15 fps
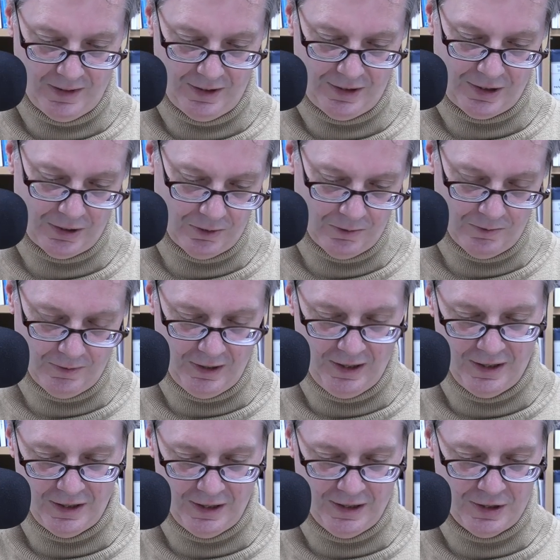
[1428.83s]
So
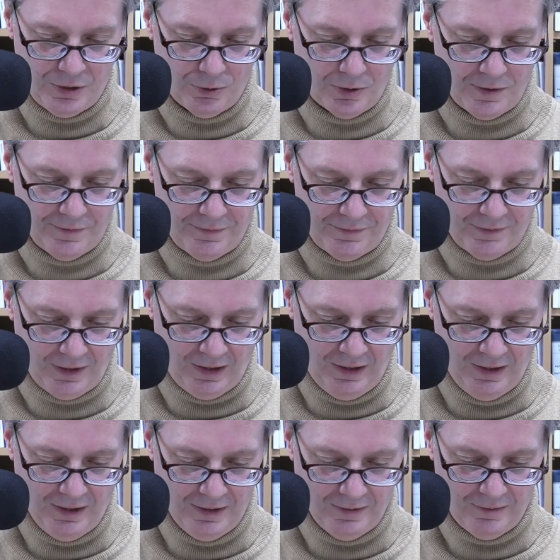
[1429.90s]
it's sort of
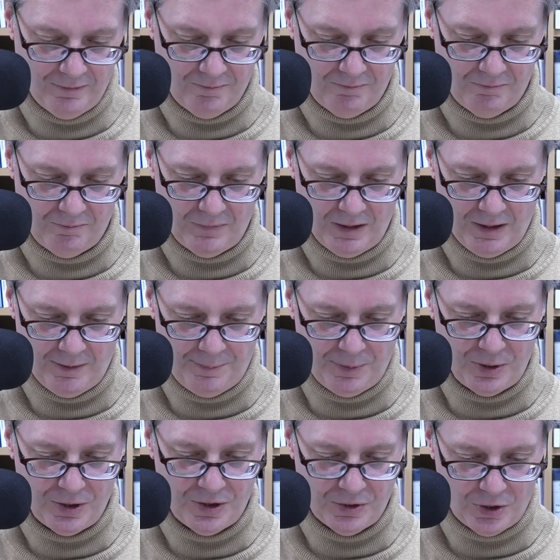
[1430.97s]
a
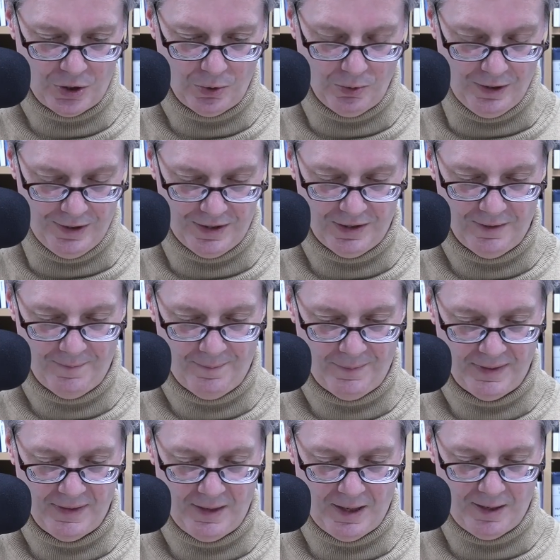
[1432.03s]
personal choice
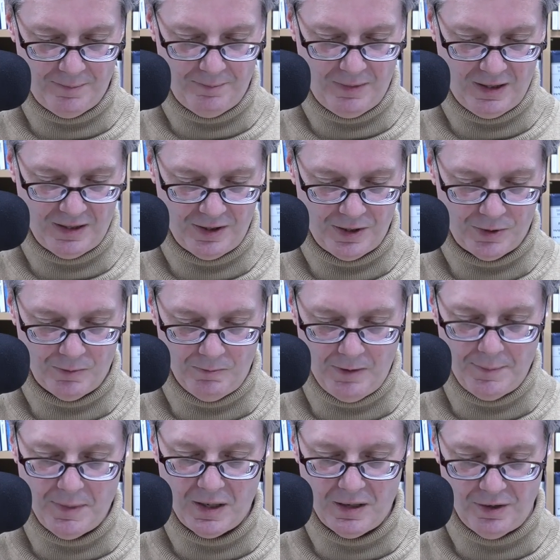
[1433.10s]
that because
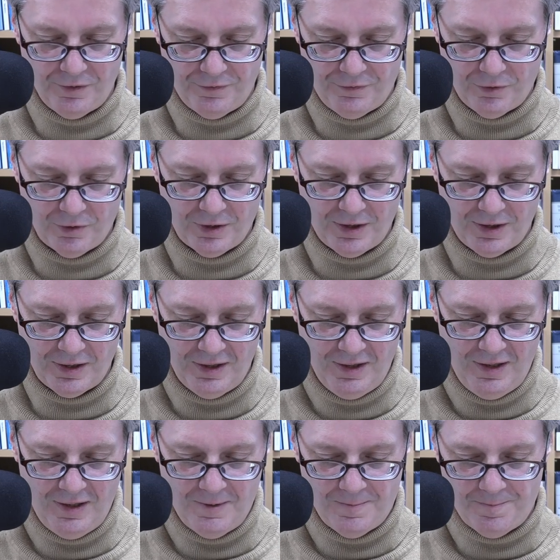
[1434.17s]
women can afford it,
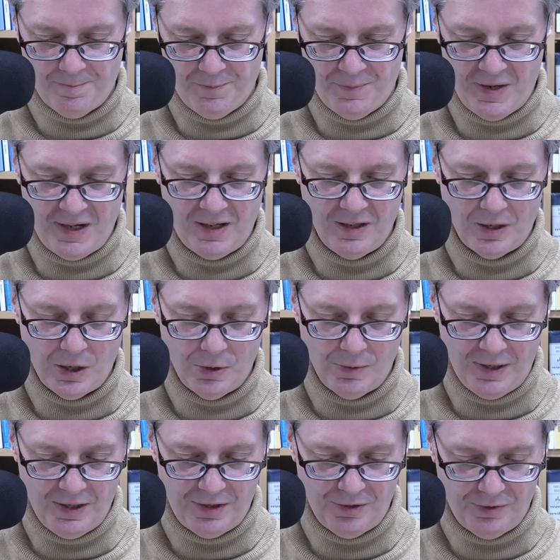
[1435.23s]
they can go
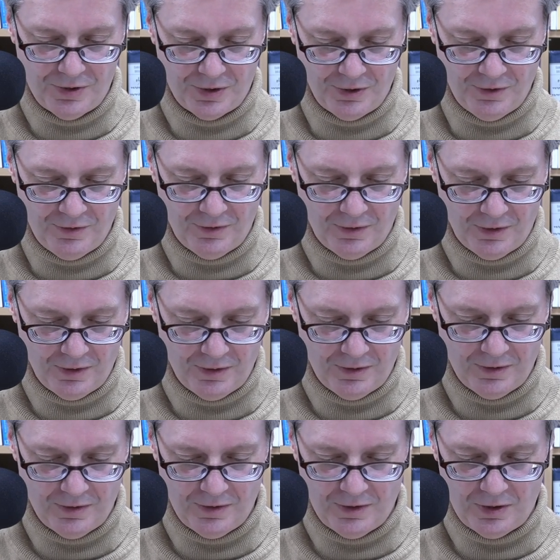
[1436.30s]
into certain
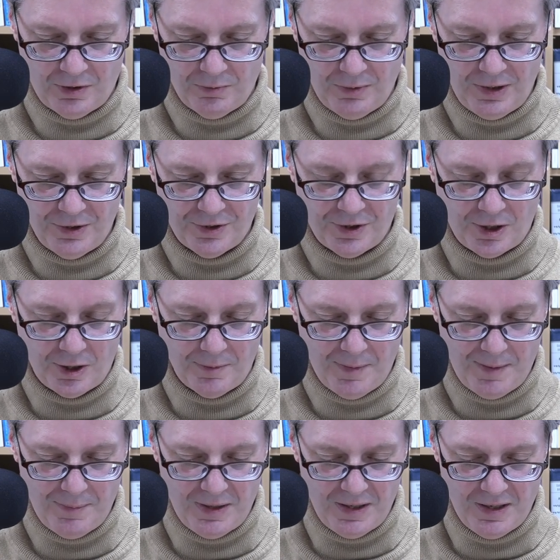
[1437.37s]
careers that are
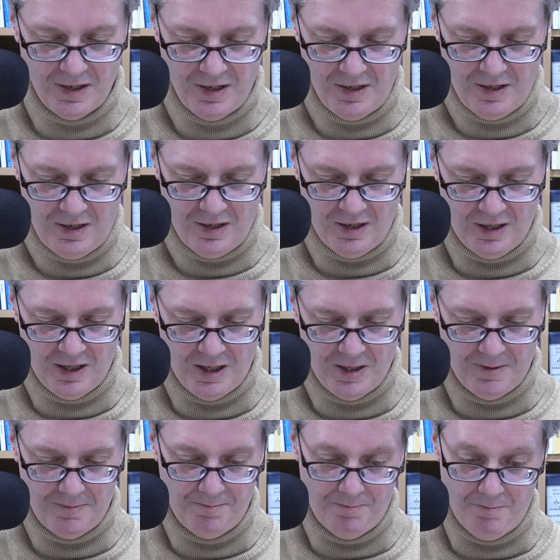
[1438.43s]
maybe
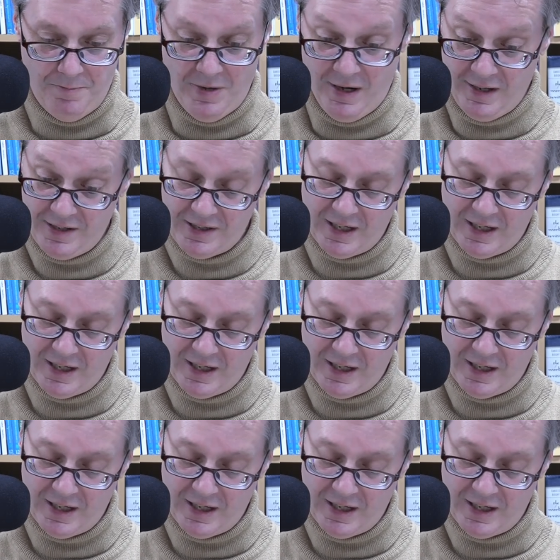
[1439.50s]
not as